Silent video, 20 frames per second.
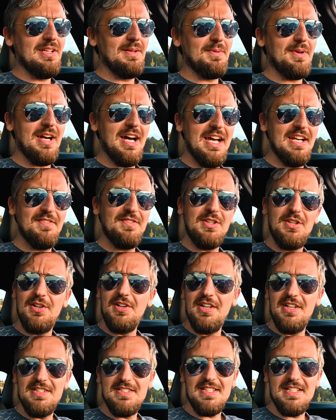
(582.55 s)
I'm kind of
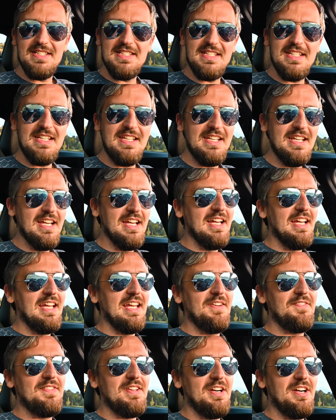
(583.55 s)
curious to see
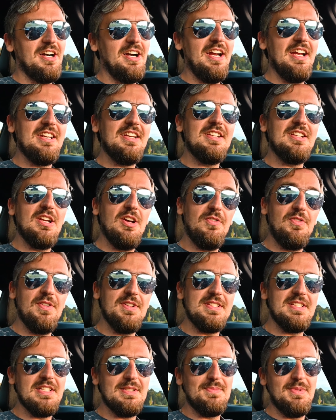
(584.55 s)
if there are any
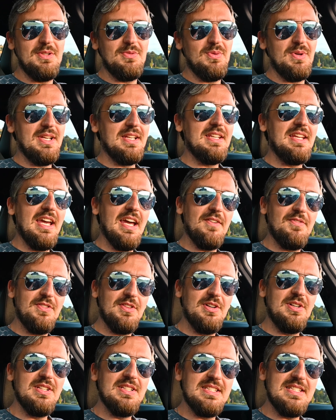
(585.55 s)
differences between the
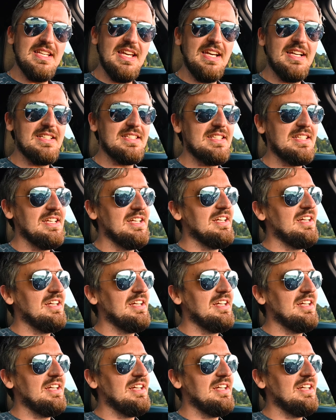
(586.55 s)
F36